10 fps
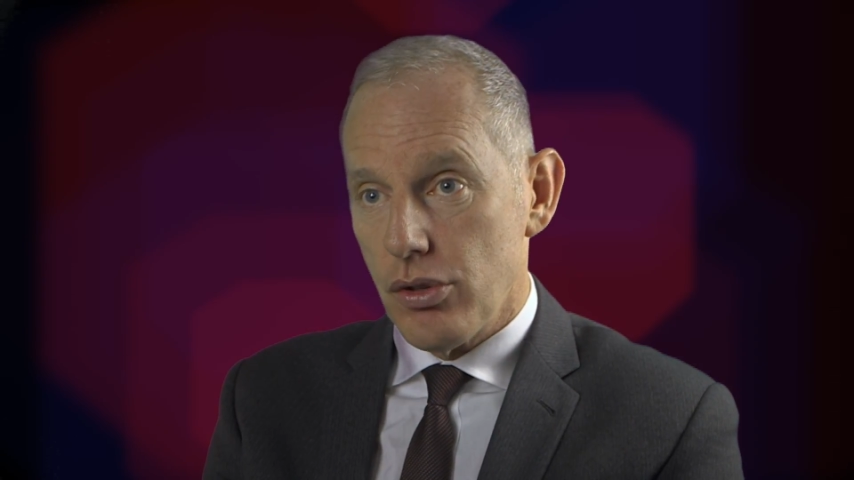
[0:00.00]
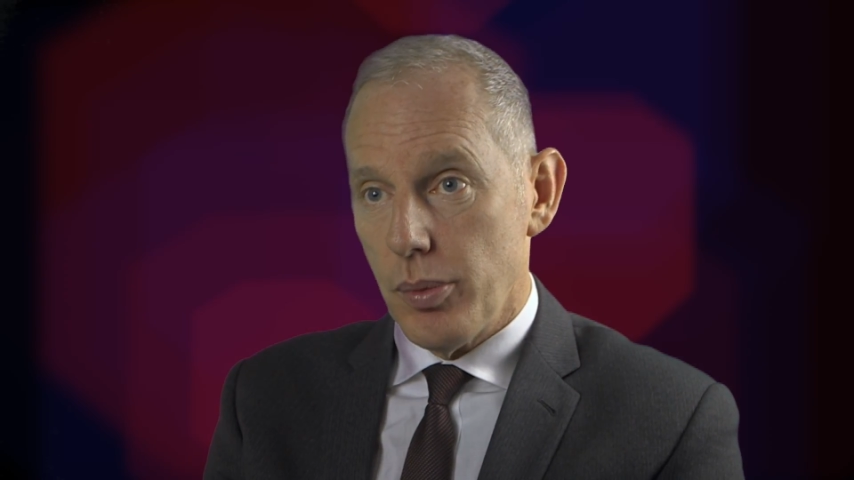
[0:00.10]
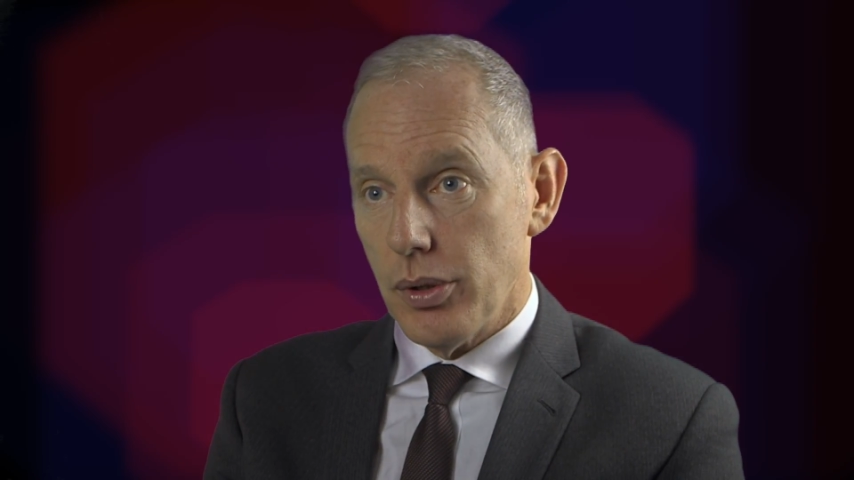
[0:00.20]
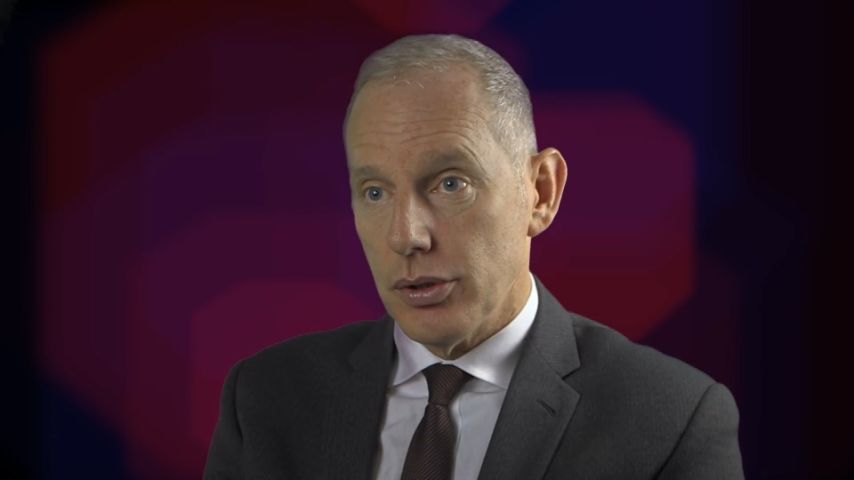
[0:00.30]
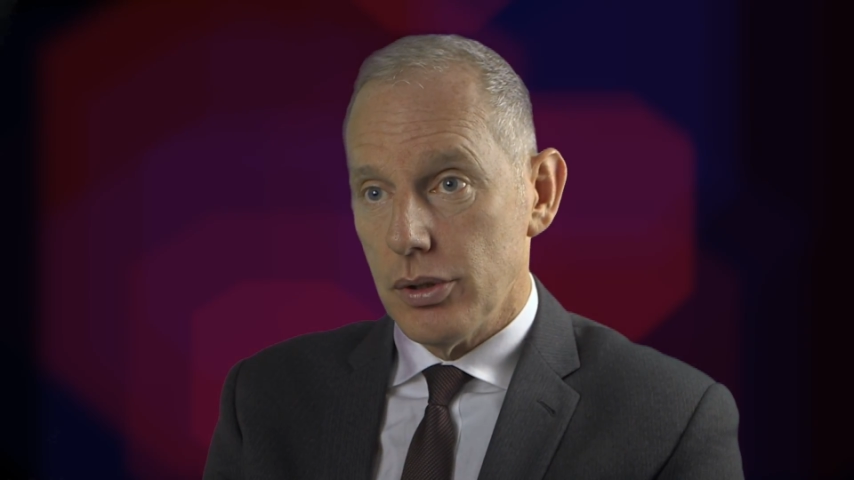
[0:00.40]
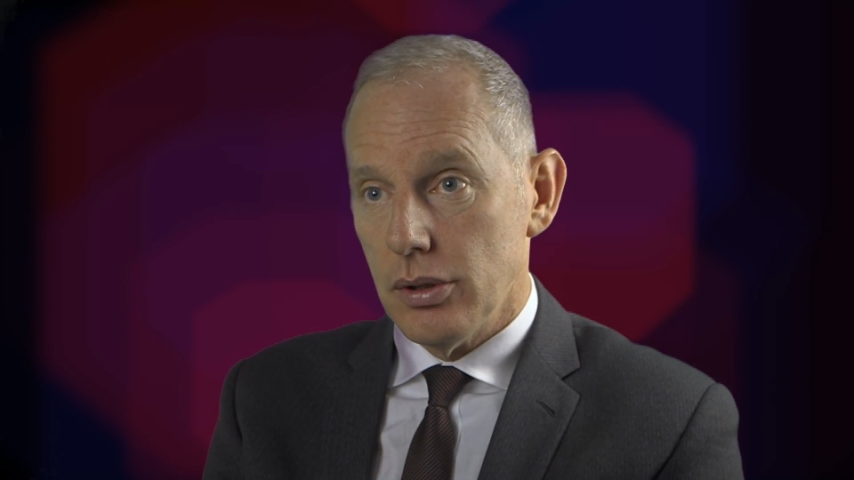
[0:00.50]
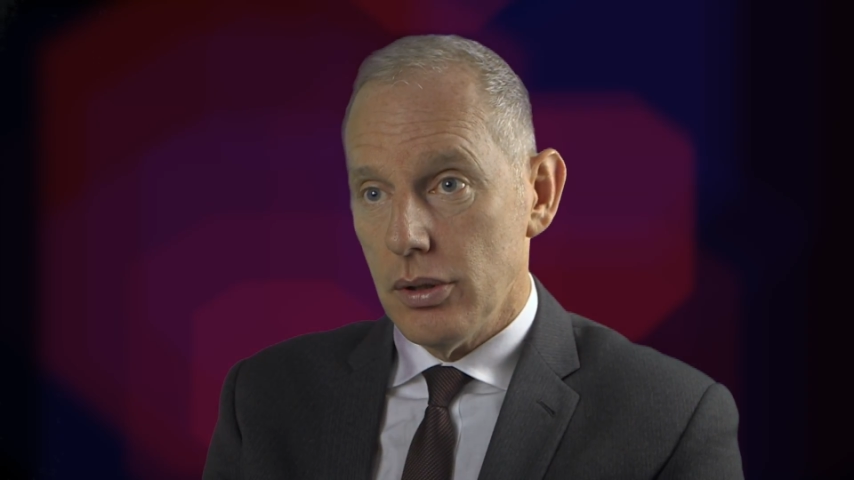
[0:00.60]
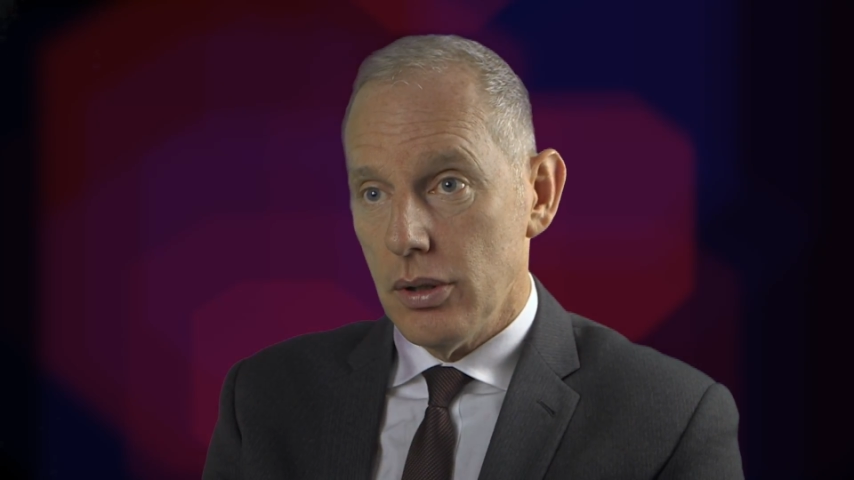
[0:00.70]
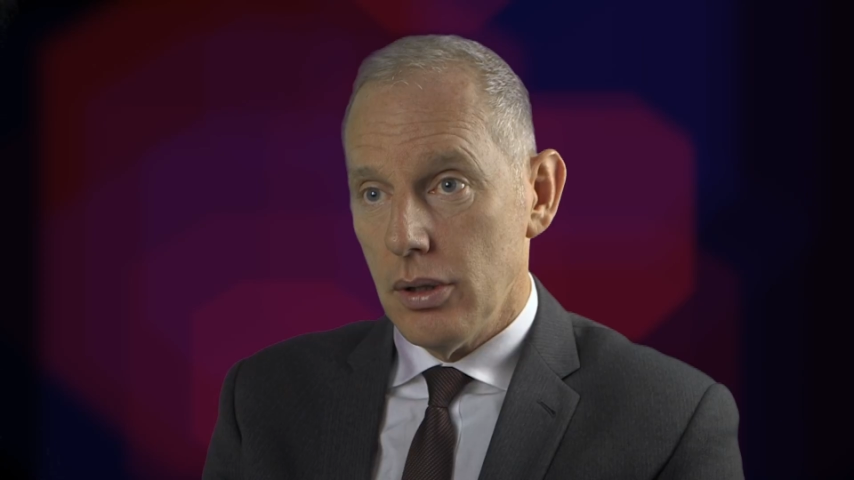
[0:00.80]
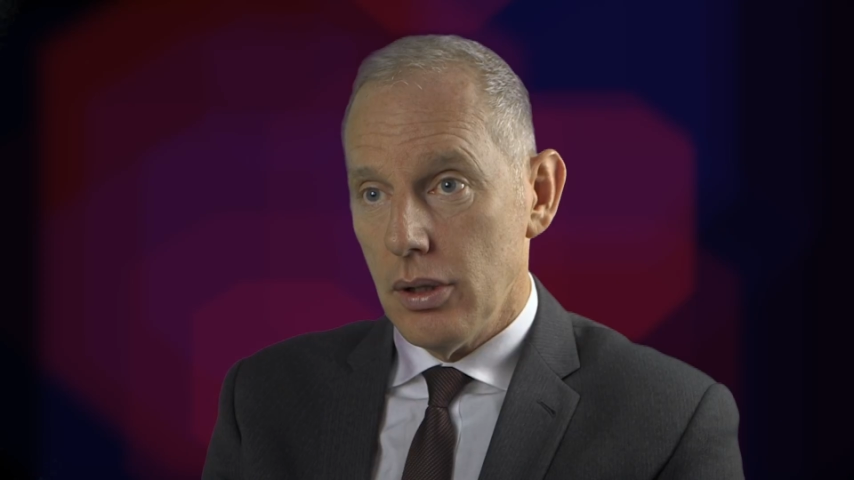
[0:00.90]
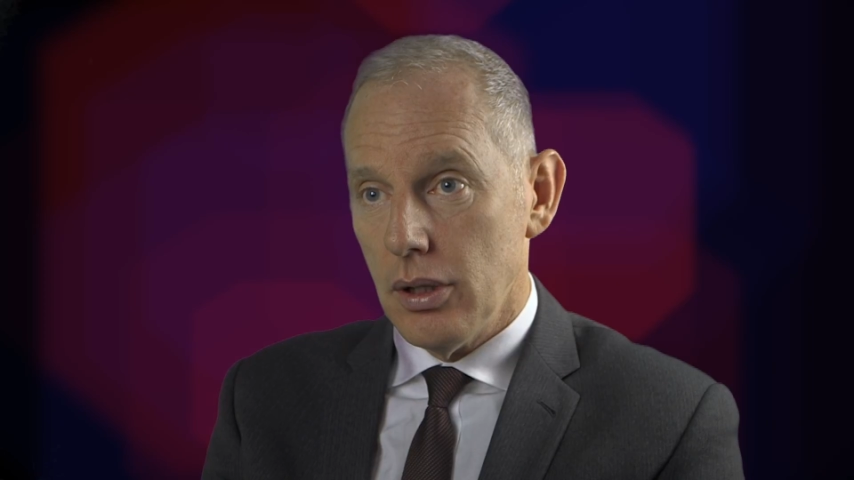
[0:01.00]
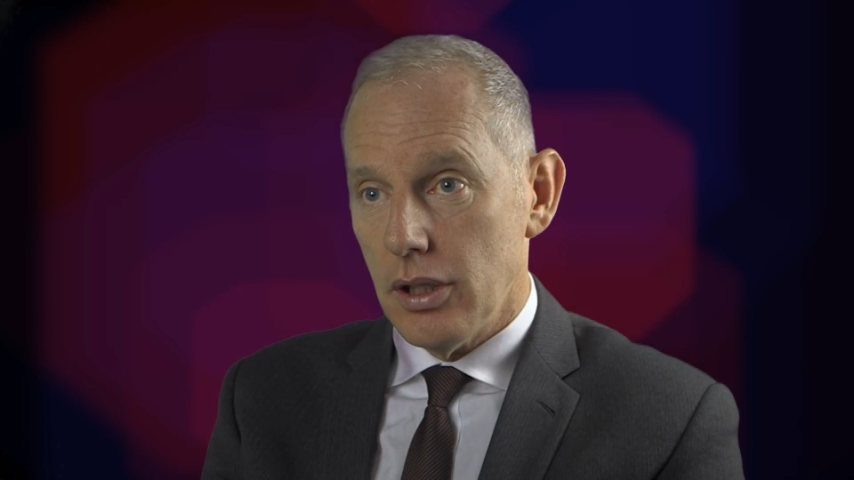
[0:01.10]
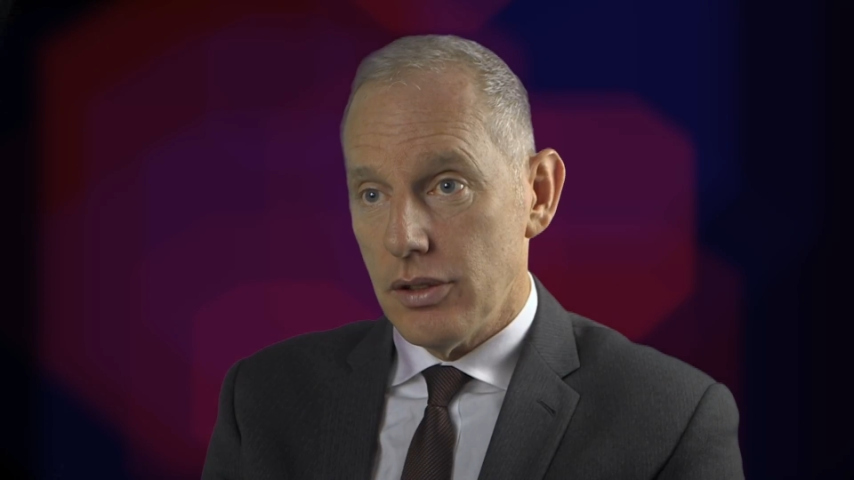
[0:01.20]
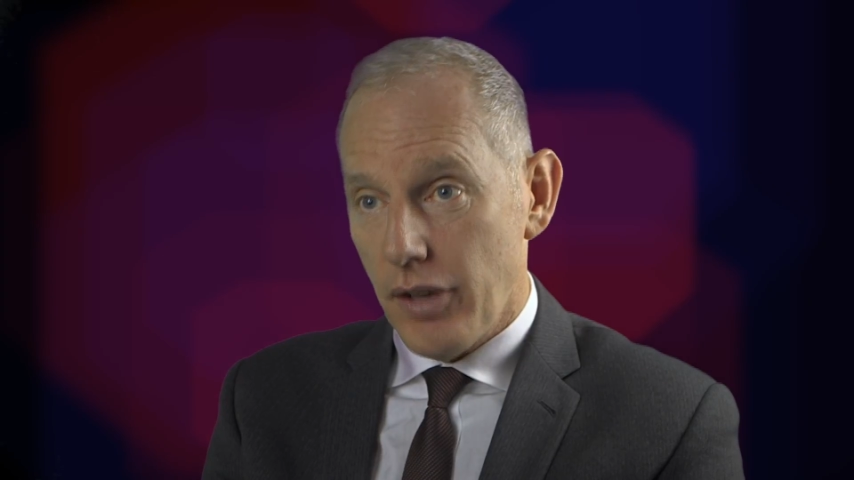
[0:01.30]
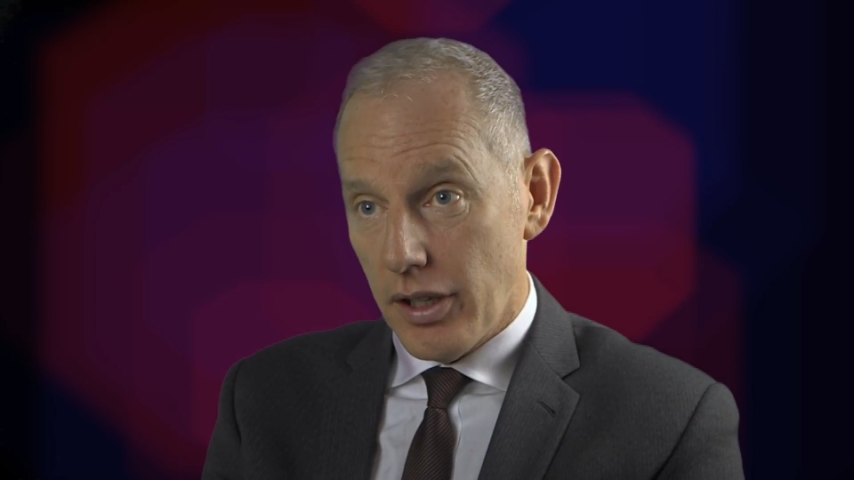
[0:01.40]
criminals.
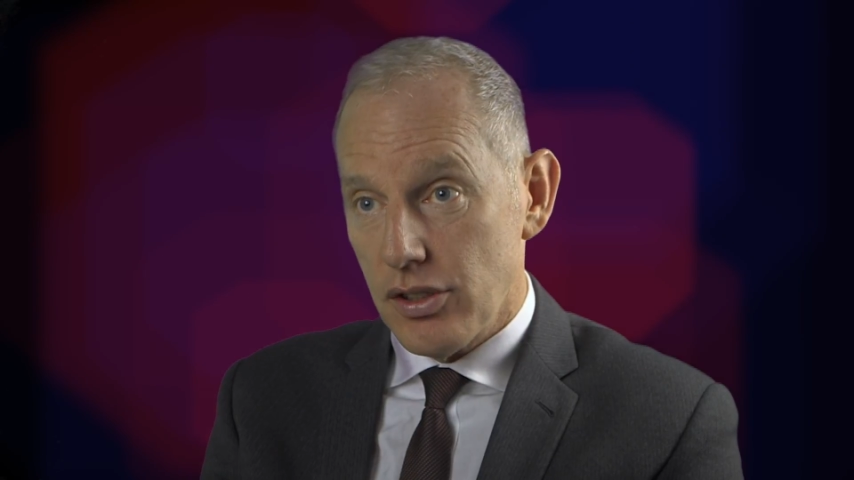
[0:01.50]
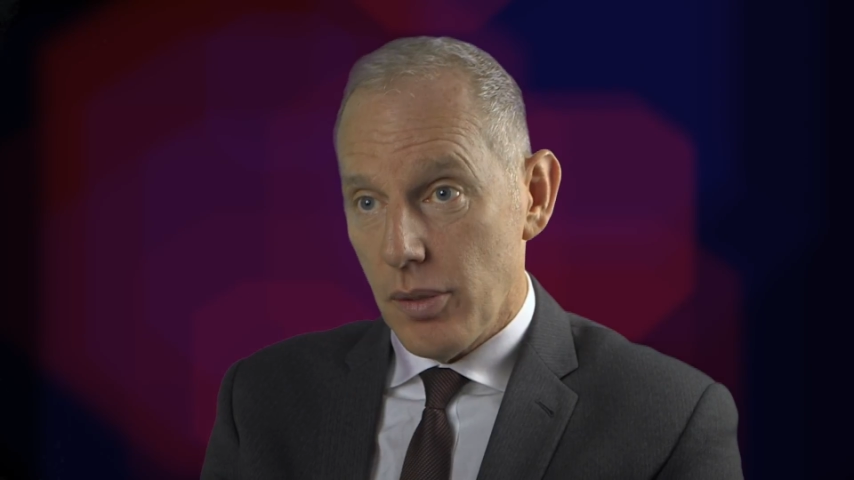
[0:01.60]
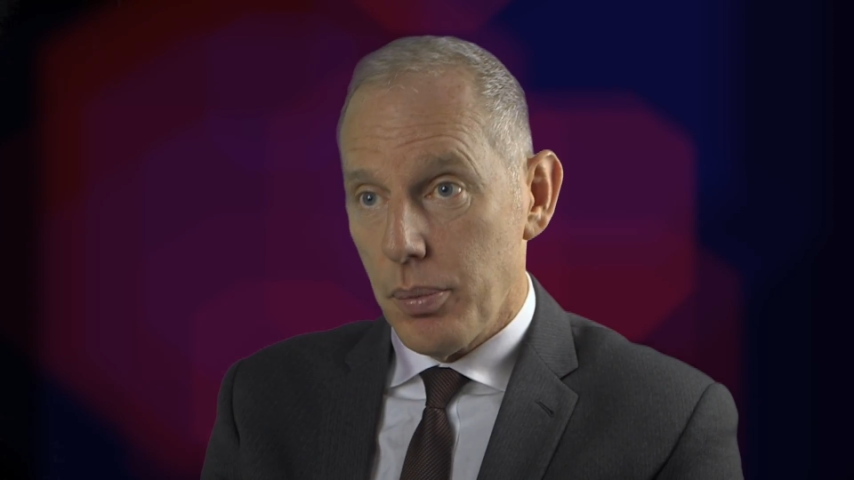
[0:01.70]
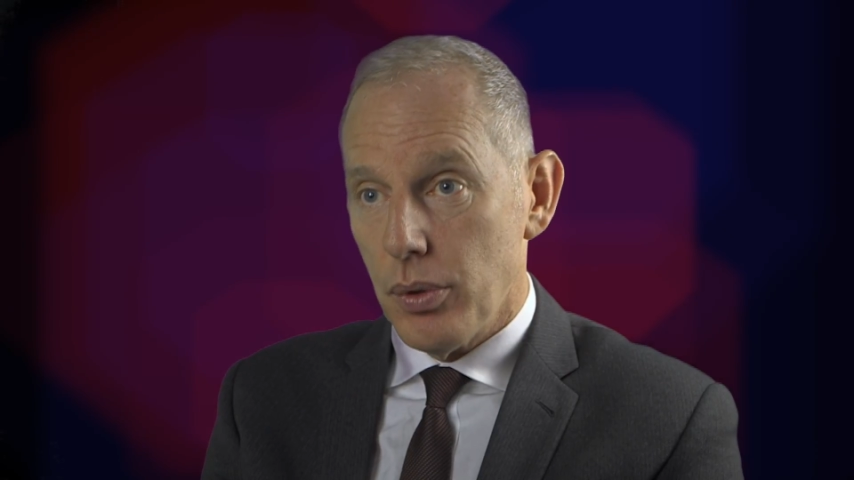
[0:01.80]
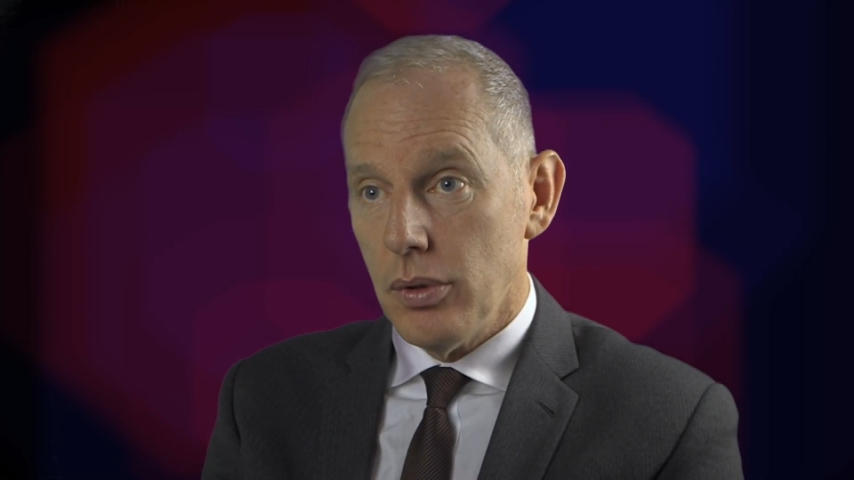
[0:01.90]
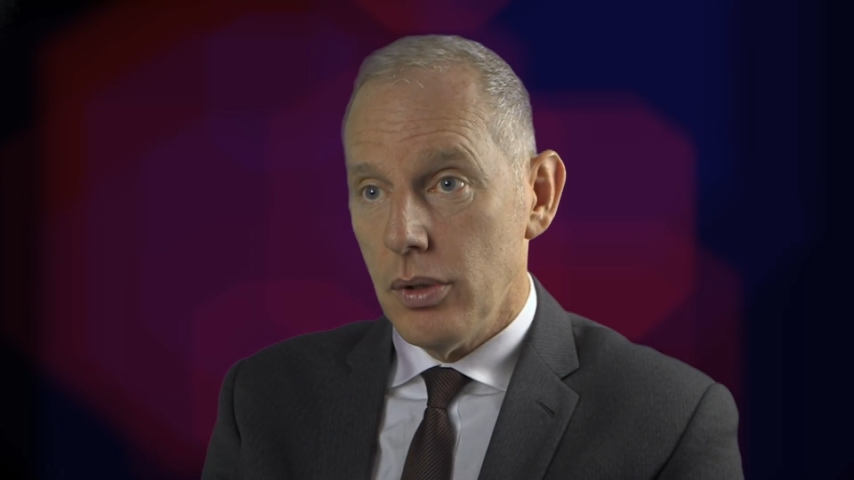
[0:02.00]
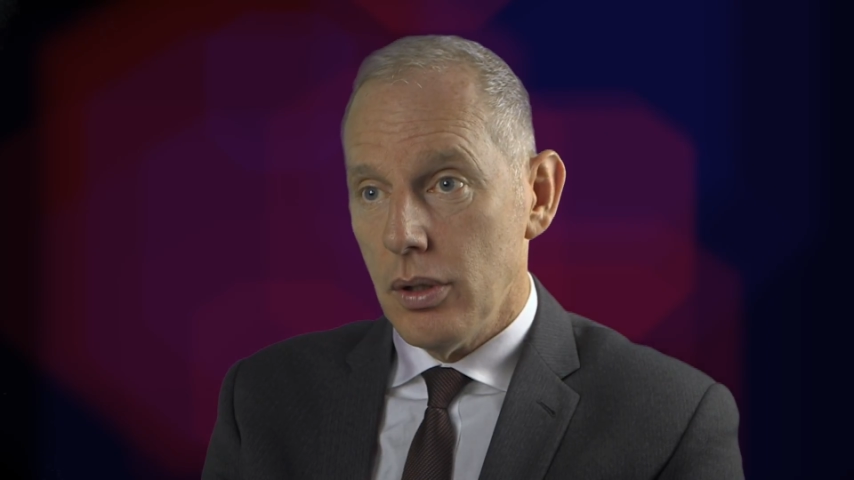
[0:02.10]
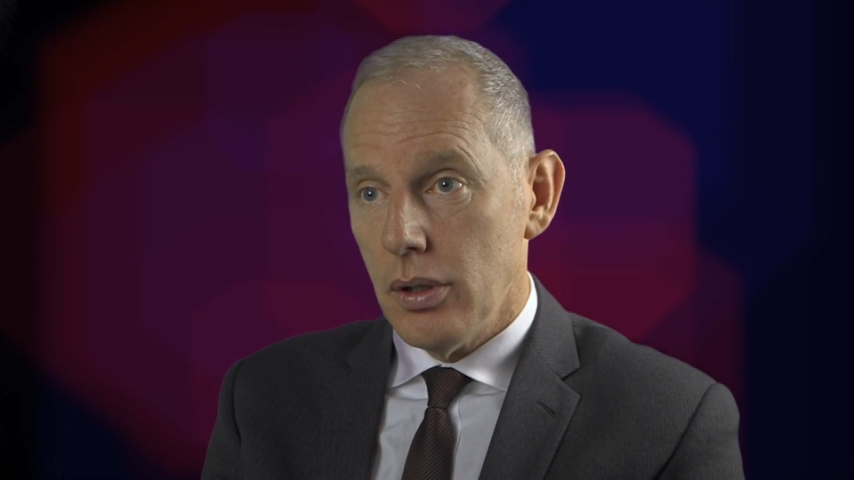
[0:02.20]
It's very simple.